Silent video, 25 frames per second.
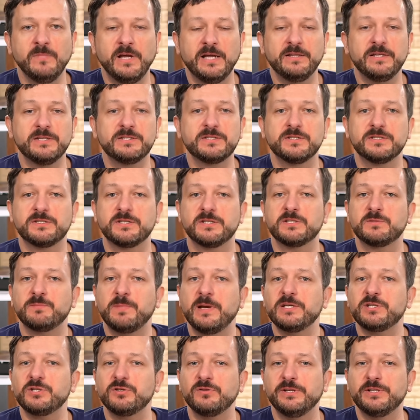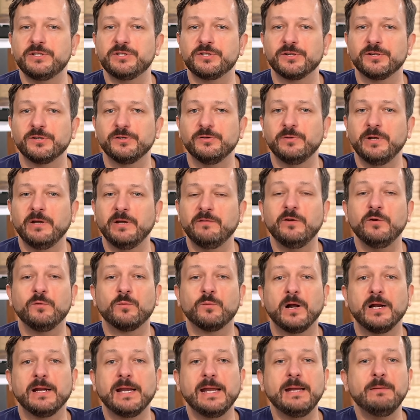And this is especially true if you
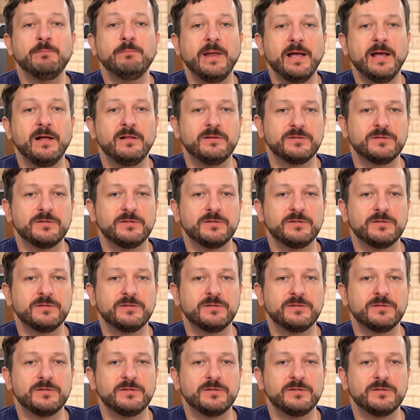run a mail